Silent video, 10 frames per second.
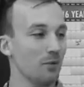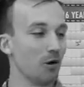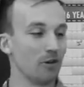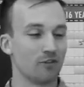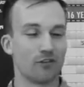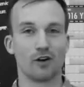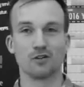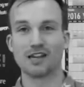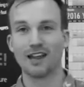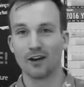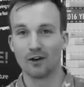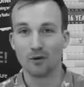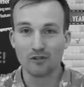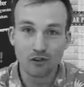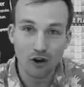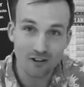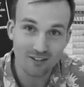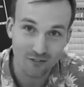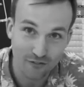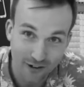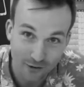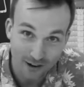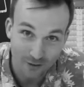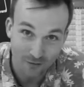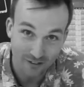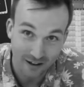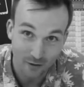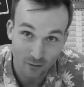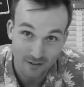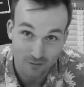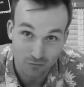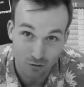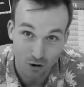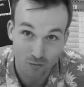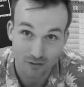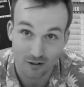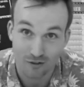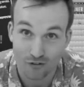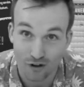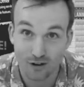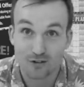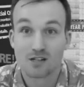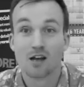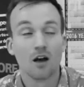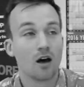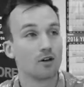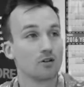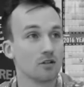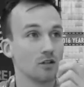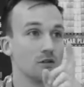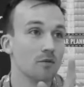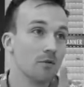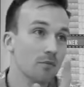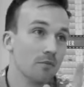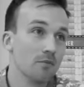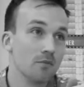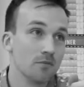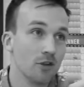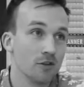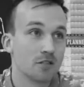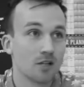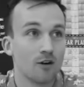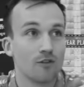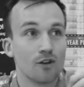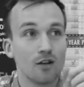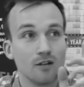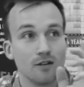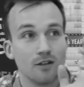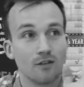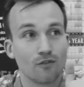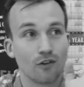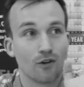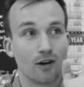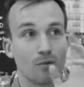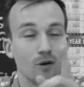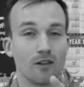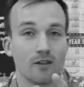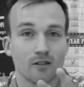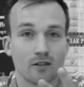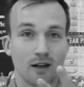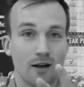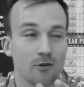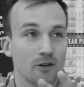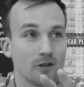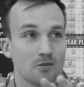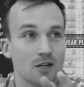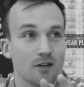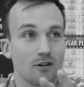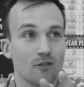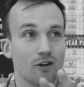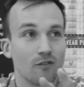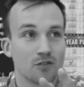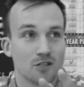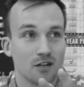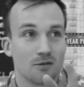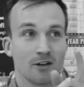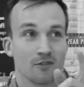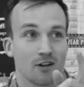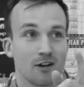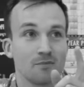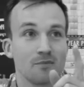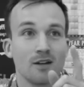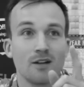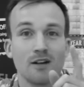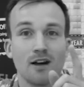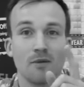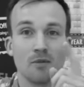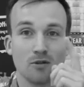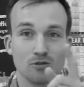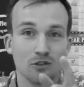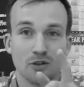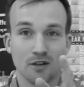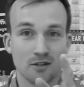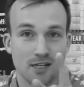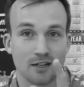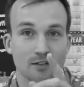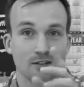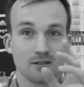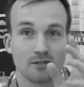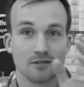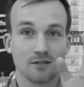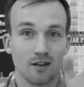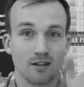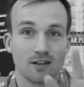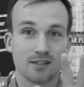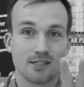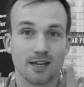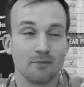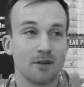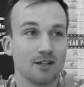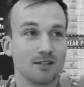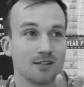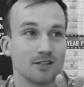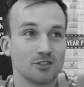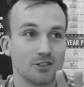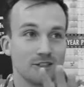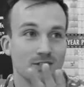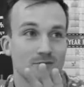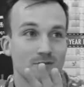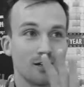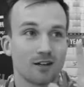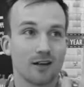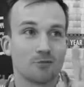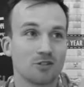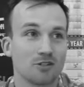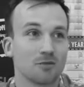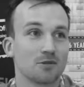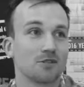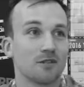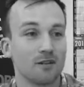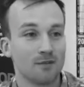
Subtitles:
we broke the files. Leo, we've got to figure out what the hell we did wrong with those files. I also, note to self, need to figure out why this camera keeps turning off after a certain amount of time. It will do it in a second. I think it's 10 minutes and it just goes, camera stopped.